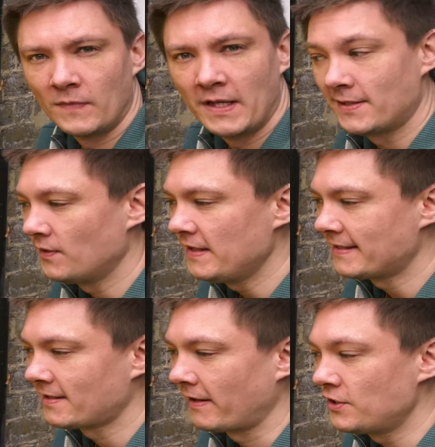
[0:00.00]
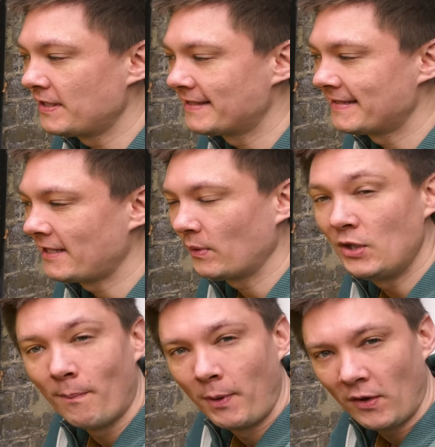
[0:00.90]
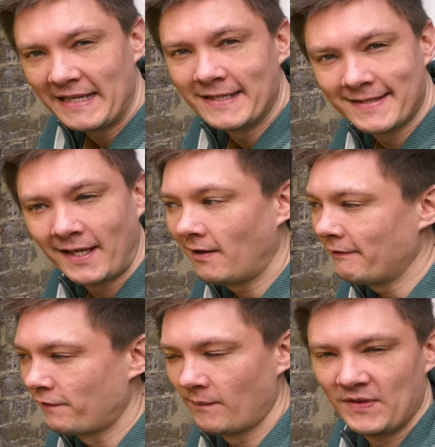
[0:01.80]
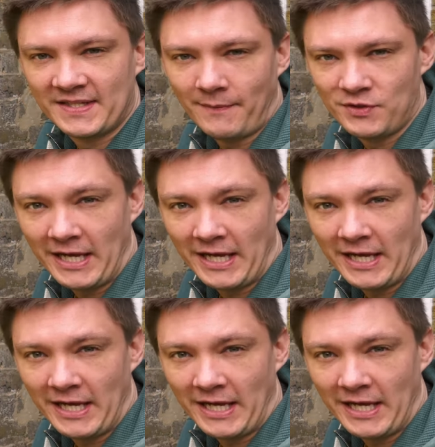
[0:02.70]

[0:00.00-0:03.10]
So on this side, you can see that we're not blocking the sunlight from the subject